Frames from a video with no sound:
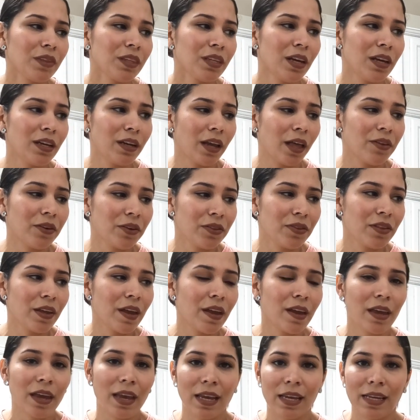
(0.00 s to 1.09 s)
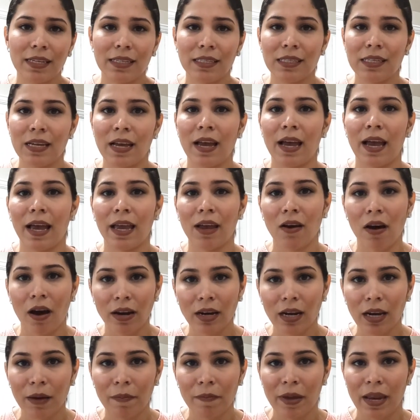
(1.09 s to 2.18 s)
Another thing is I got
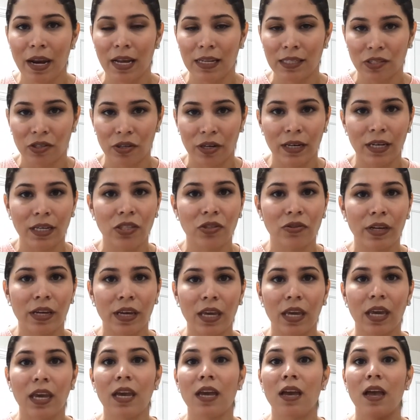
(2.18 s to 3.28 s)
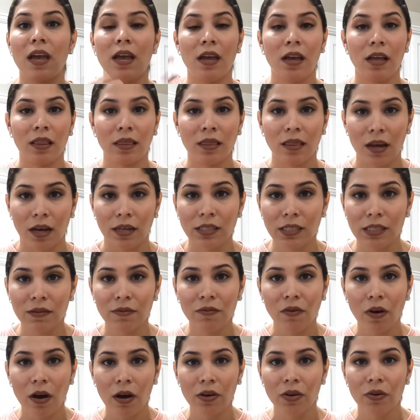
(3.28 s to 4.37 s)
up and I started drinking lots of
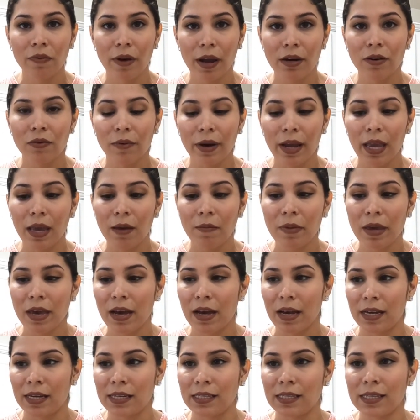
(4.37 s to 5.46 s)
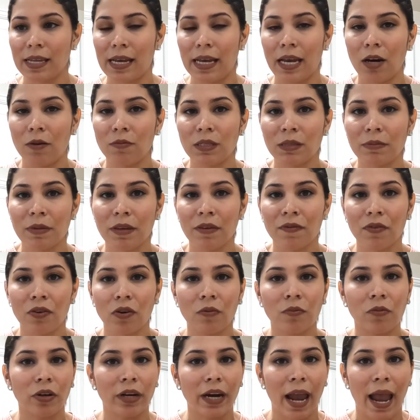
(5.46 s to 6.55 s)
water right away because that helps me feel
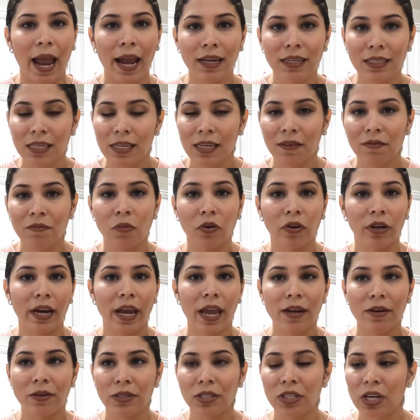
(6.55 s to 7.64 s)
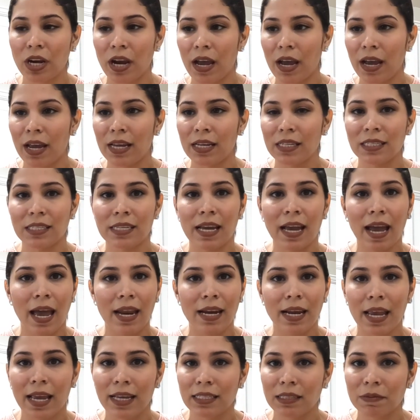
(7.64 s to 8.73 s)
more active, more energized. It kind
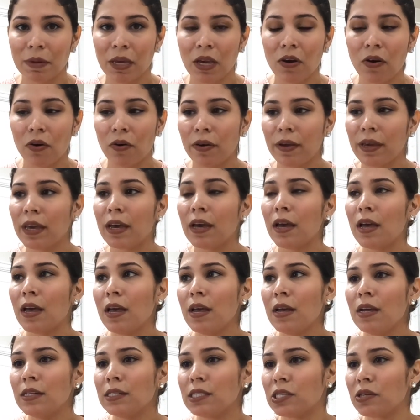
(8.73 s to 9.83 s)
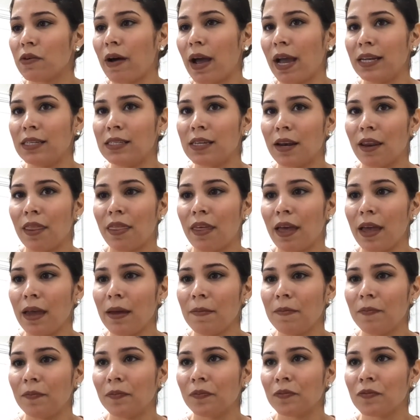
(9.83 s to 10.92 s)
of gets me going. So I did that.
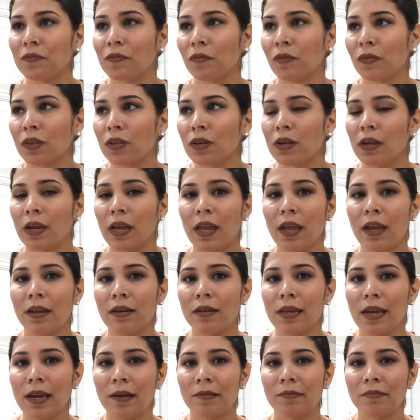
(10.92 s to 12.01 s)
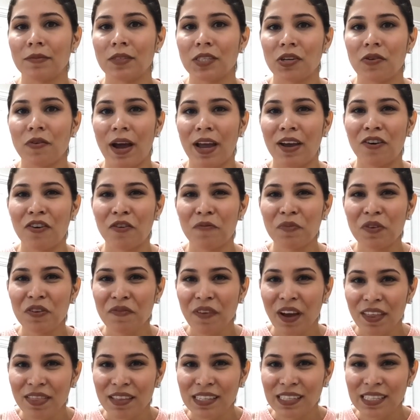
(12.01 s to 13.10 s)
And yeah, so I hope you
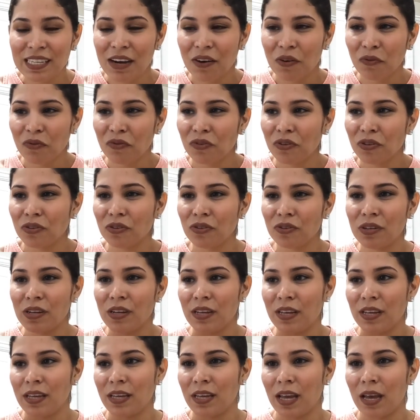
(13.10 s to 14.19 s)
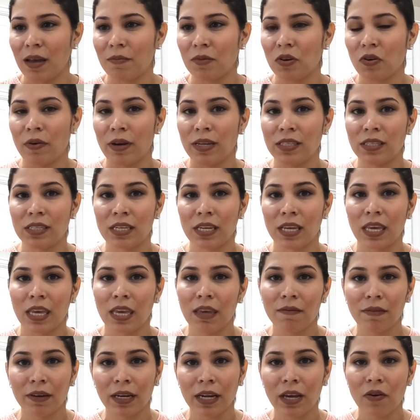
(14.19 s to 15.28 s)
find this helpful. I'm going to
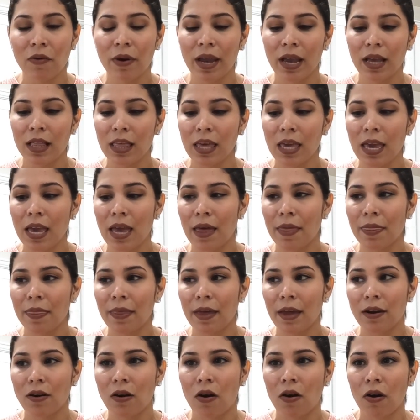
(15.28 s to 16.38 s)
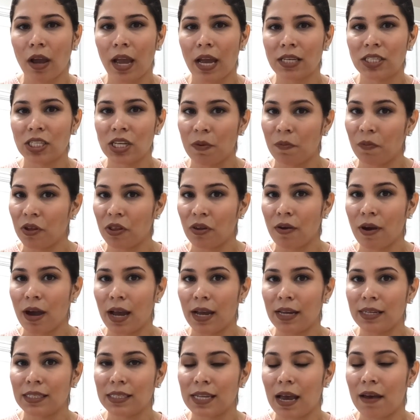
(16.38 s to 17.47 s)
eat very quickly and then I'll catch up with you
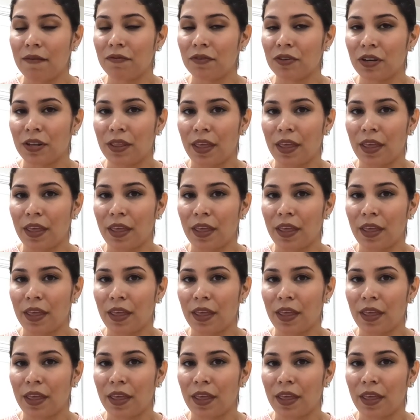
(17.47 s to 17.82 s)
guys after